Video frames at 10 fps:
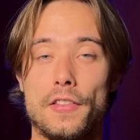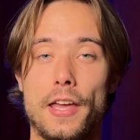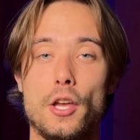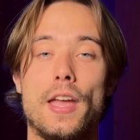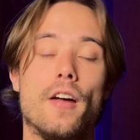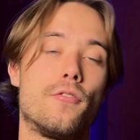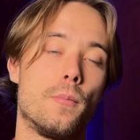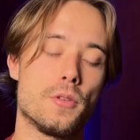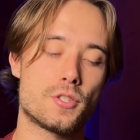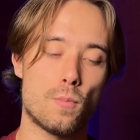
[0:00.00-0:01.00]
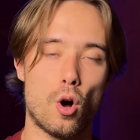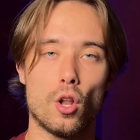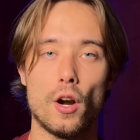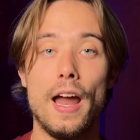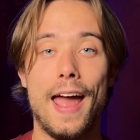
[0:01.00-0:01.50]
you get from the
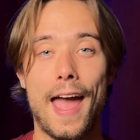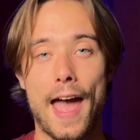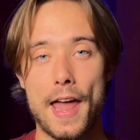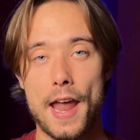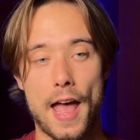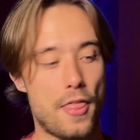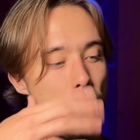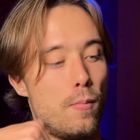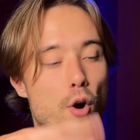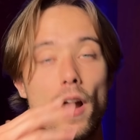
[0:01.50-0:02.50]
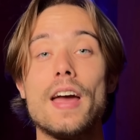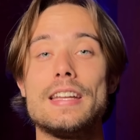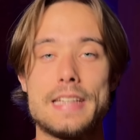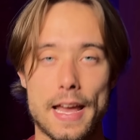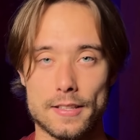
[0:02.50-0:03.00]
smaller head and the more
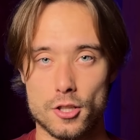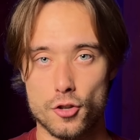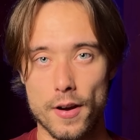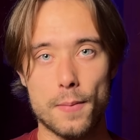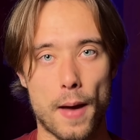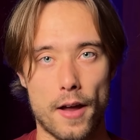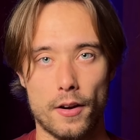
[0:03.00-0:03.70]
dense string pattern.